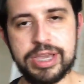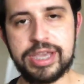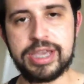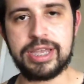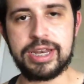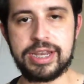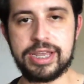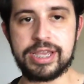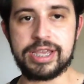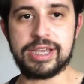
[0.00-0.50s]

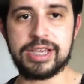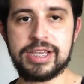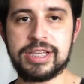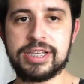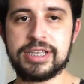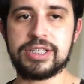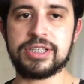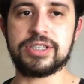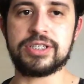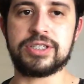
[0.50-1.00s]
it
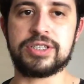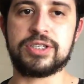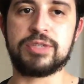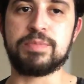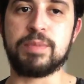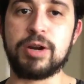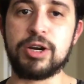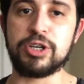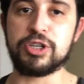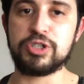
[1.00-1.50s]
is
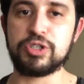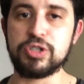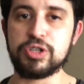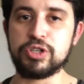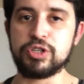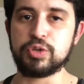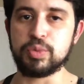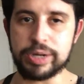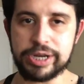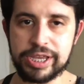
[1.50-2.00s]
March the
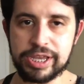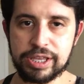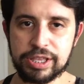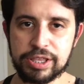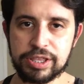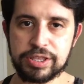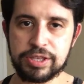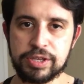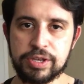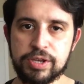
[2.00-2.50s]

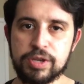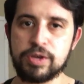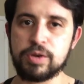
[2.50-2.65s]
20th,